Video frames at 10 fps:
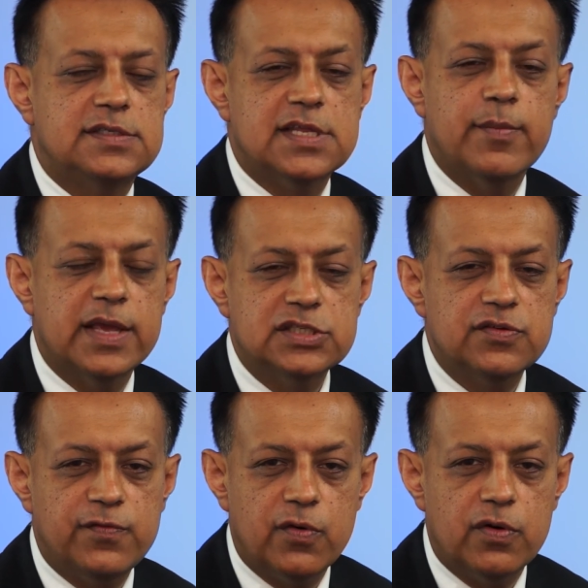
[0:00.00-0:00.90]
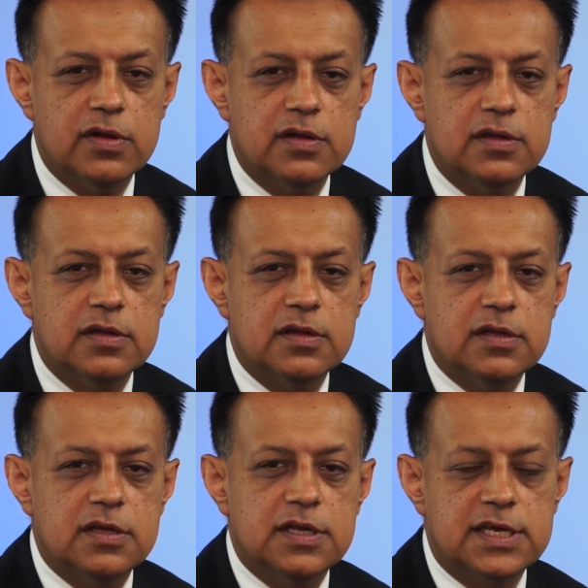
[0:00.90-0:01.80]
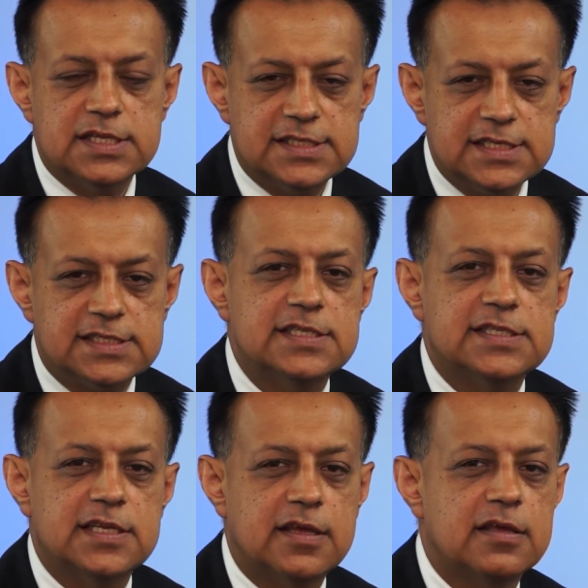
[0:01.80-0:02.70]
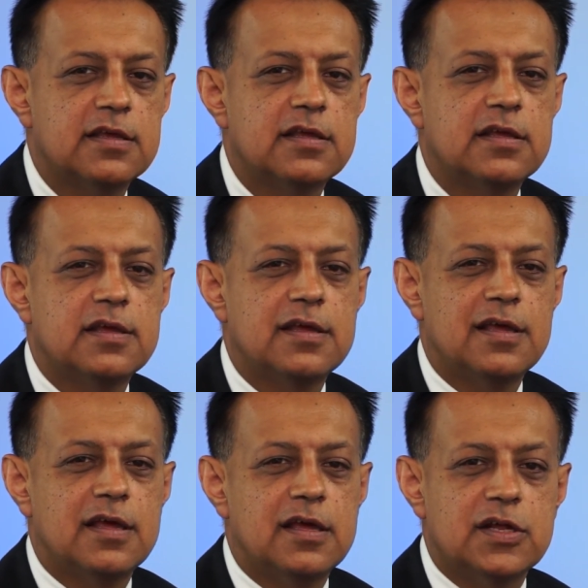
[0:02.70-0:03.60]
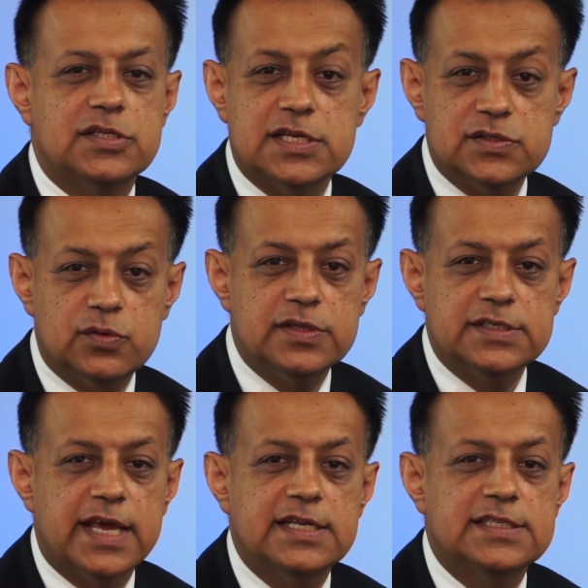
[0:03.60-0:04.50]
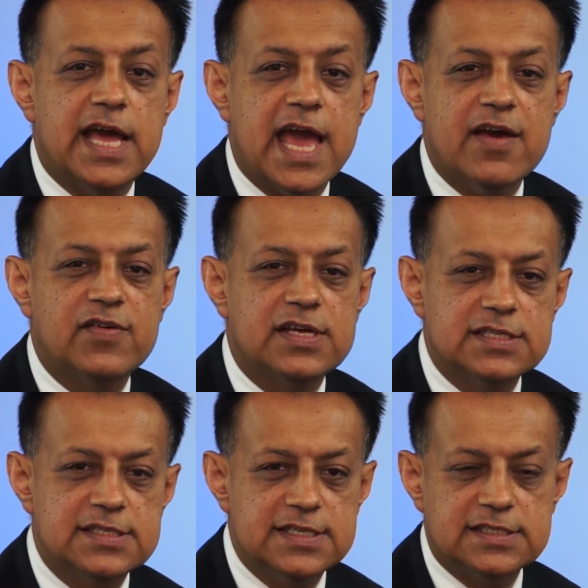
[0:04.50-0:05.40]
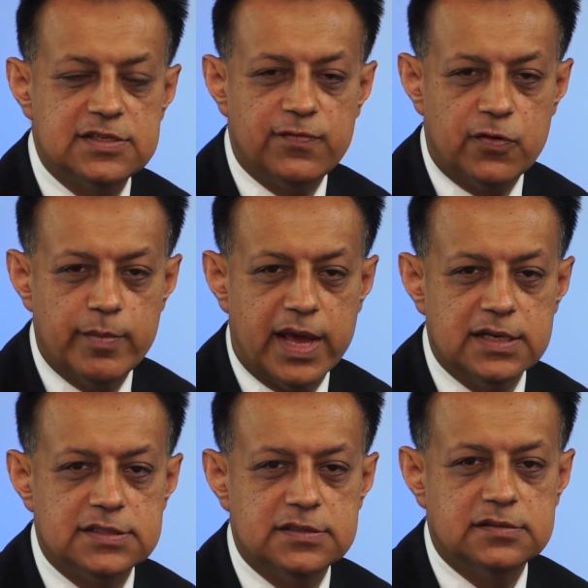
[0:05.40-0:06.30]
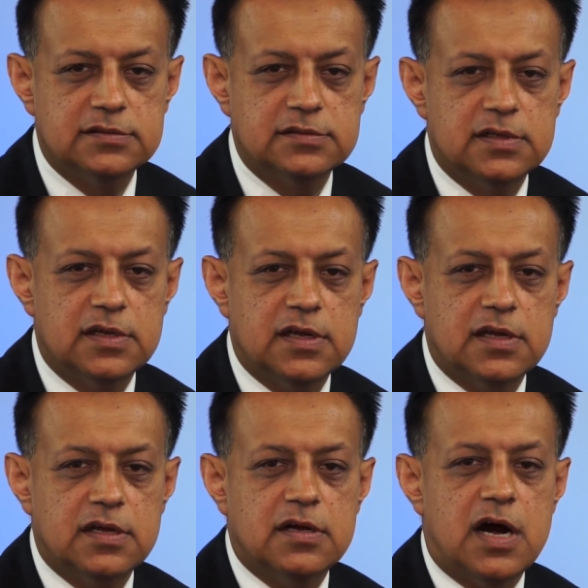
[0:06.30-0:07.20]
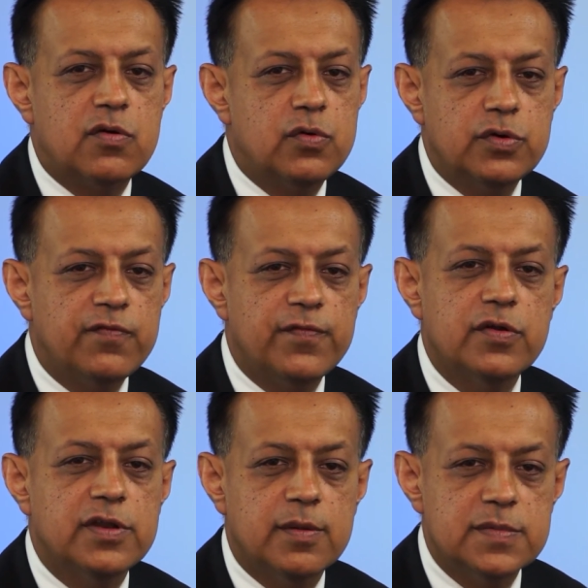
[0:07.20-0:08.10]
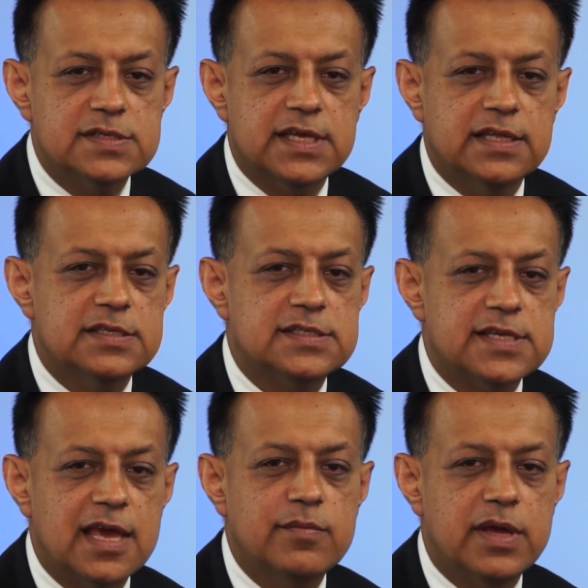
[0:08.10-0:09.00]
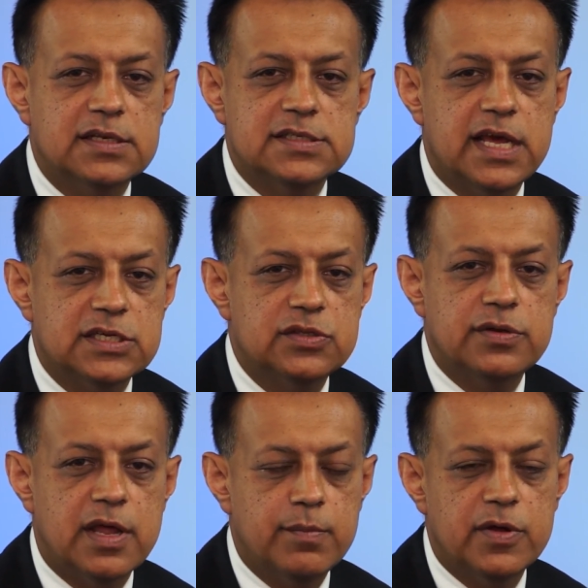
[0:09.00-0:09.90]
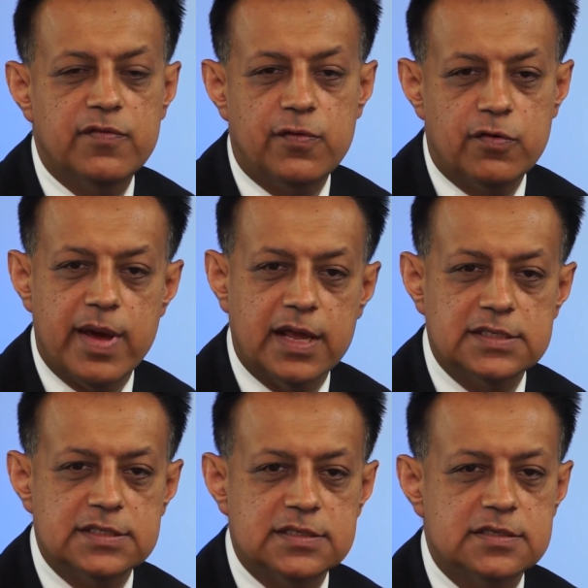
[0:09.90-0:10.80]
Dimension 4, consistency. Does all the data have a consistent format? Are all your phone numbers in the same international number format?